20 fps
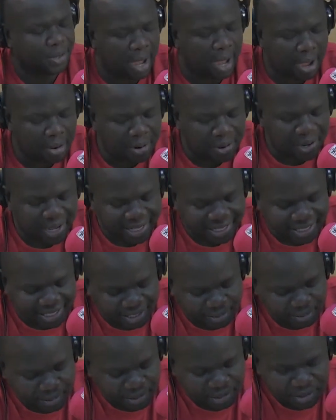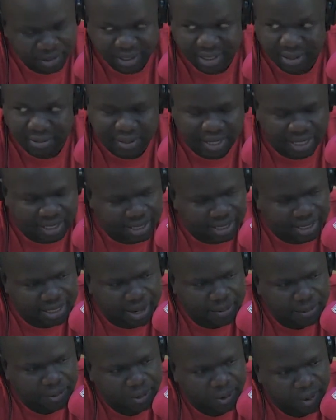how long has this been though? It seems like this
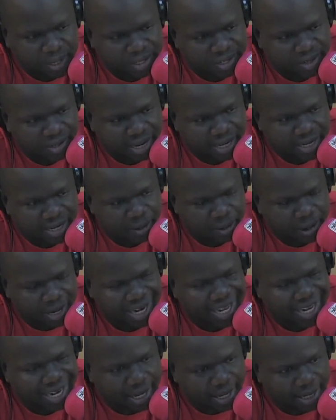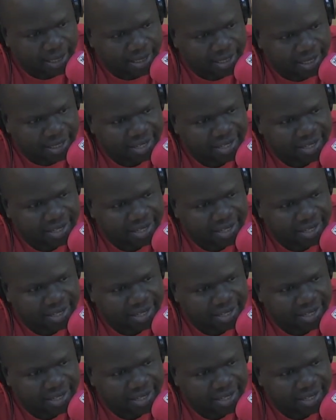happened quite a while, like last year.